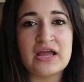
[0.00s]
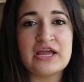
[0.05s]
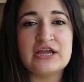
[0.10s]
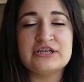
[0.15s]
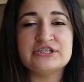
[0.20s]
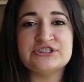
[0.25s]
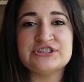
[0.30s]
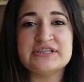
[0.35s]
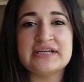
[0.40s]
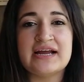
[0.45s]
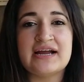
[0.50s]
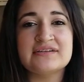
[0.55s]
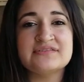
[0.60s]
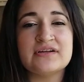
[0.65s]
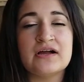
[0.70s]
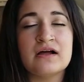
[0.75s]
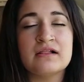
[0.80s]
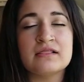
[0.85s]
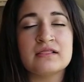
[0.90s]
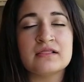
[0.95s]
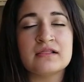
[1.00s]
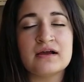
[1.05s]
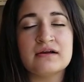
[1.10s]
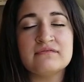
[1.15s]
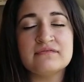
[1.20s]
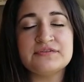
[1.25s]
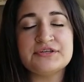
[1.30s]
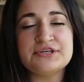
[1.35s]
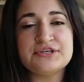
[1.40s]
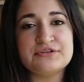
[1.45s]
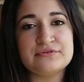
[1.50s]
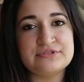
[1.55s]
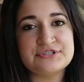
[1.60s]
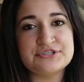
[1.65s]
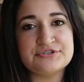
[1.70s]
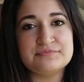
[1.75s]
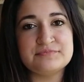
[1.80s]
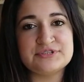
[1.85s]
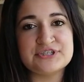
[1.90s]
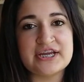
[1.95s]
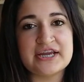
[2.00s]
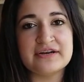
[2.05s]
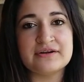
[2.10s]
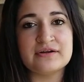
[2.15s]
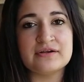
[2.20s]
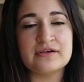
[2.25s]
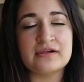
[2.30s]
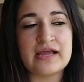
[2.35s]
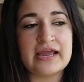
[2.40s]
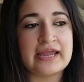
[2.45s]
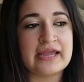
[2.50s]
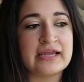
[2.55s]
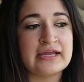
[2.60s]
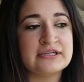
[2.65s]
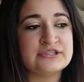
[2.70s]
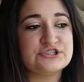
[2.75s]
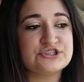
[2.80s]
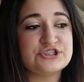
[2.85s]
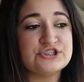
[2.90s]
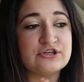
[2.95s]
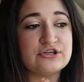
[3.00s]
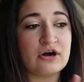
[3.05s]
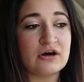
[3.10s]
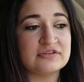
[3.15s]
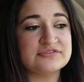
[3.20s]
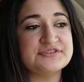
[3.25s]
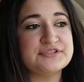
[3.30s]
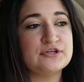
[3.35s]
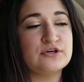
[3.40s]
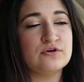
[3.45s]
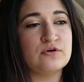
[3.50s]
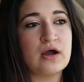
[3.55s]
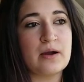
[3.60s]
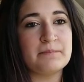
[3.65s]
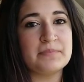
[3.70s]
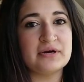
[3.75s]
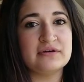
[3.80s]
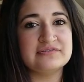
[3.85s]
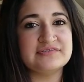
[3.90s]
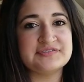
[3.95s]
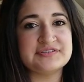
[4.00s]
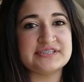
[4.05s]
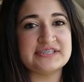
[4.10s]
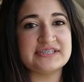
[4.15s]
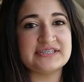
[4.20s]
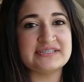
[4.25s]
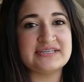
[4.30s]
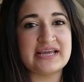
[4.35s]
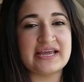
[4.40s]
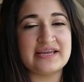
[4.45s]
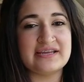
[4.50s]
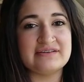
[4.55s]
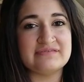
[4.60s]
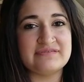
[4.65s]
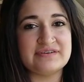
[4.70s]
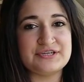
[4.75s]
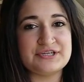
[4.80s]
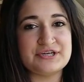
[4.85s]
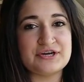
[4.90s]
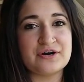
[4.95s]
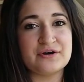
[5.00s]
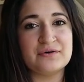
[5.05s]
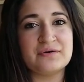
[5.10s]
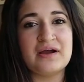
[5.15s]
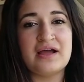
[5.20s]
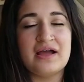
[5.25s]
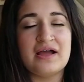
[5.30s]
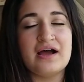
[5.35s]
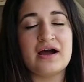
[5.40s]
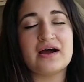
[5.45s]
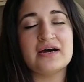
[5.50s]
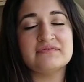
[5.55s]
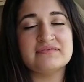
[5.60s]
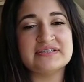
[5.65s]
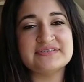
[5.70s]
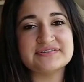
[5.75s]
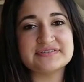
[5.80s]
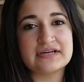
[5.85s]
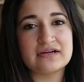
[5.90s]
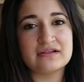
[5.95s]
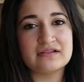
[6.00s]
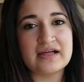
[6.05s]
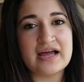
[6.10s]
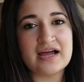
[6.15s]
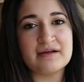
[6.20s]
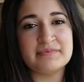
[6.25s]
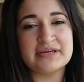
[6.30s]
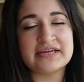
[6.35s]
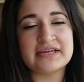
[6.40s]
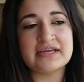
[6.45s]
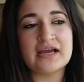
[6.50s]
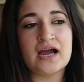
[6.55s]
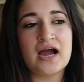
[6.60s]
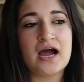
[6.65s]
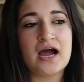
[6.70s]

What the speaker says: She has a lovely YouTube channel and she also posted a video of us collabing.